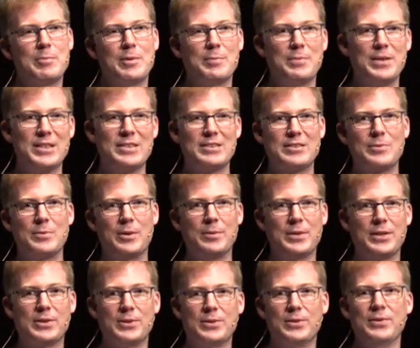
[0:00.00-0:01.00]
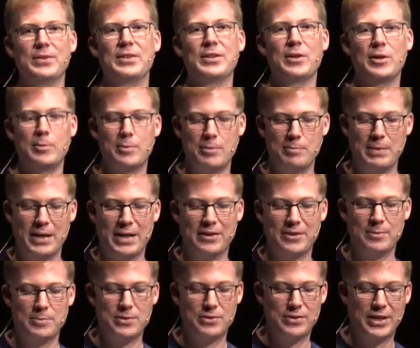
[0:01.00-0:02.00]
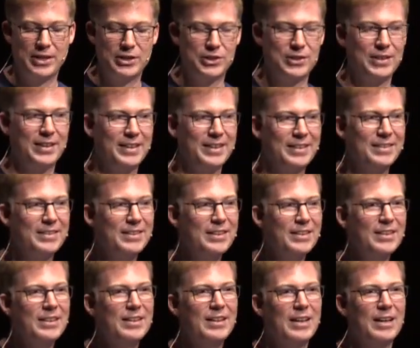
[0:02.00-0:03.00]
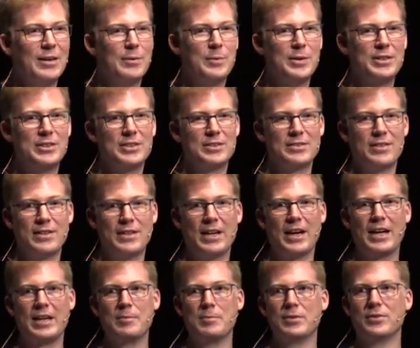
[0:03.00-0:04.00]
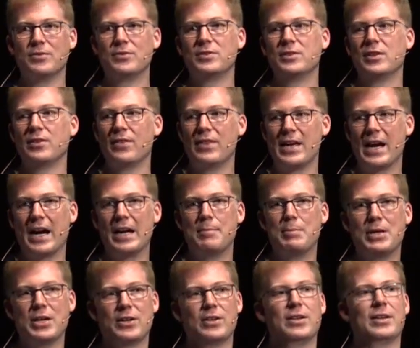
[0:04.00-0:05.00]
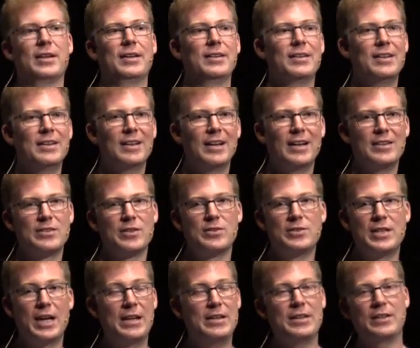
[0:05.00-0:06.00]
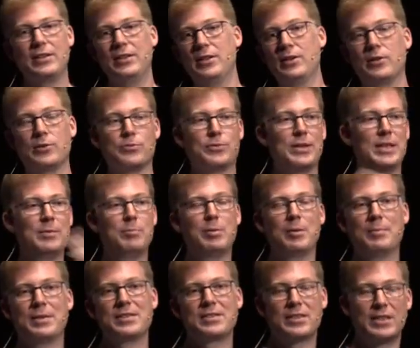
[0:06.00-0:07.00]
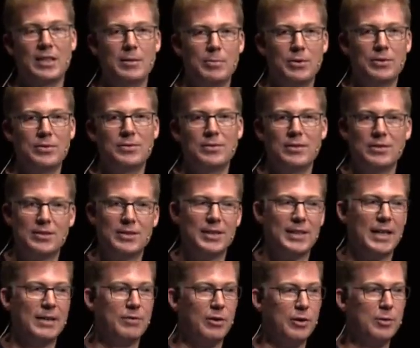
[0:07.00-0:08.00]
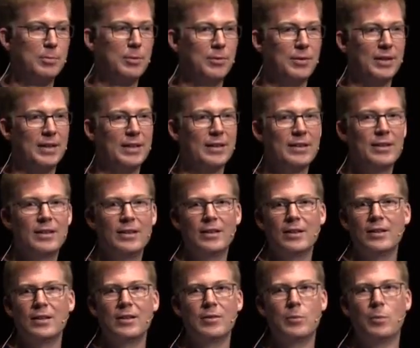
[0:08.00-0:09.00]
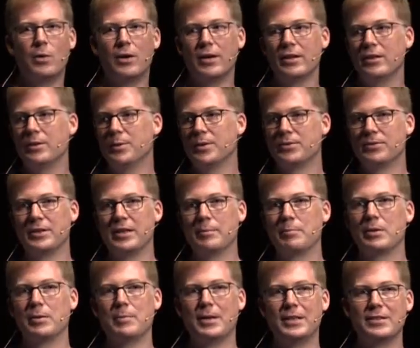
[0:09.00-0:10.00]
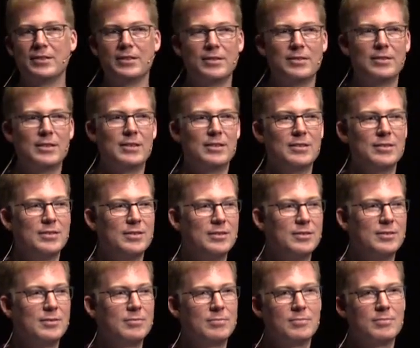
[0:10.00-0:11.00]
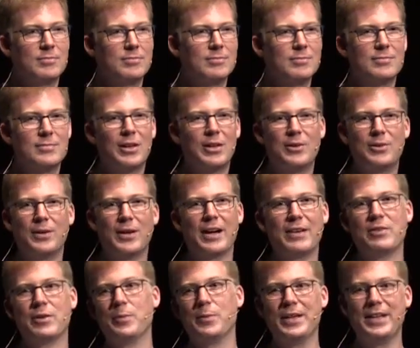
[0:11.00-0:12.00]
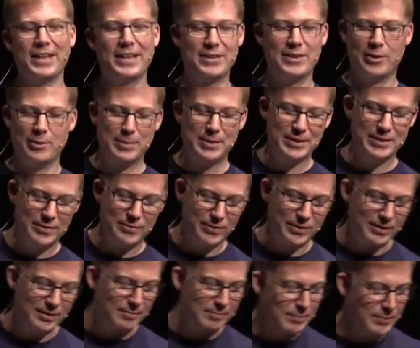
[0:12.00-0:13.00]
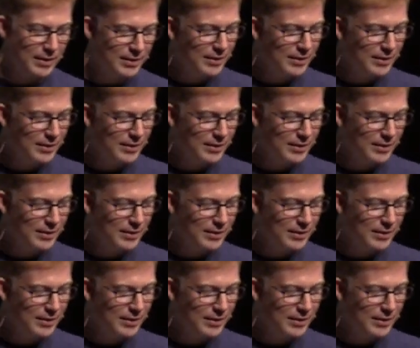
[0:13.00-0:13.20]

implements what we call the open power abstraction layer, which is the name of the API. And so technically you could re-implement Skiboot and you still have Opal there. Why you would re-implement it is... oh, have a weekend hobby, it's fun.